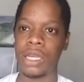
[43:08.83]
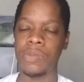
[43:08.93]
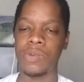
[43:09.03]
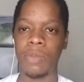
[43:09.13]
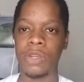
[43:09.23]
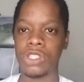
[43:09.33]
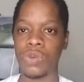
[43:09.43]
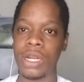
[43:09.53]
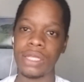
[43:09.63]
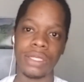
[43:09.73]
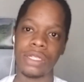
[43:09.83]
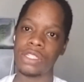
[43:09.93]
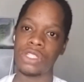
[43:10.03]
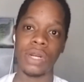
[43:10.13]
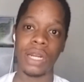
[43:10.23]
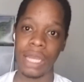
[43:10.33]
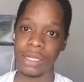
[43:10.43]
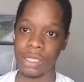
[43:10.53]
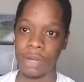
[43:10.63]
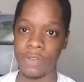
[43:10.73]
you probably store that
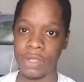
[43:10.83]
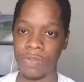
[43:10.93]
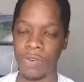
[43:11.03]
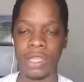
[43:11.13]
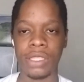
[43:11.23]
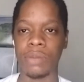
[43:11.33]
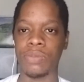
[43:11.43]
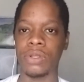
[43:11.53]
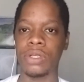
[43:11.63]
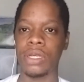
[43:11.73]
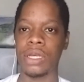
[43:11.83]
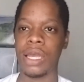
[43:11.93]
title's office, for example,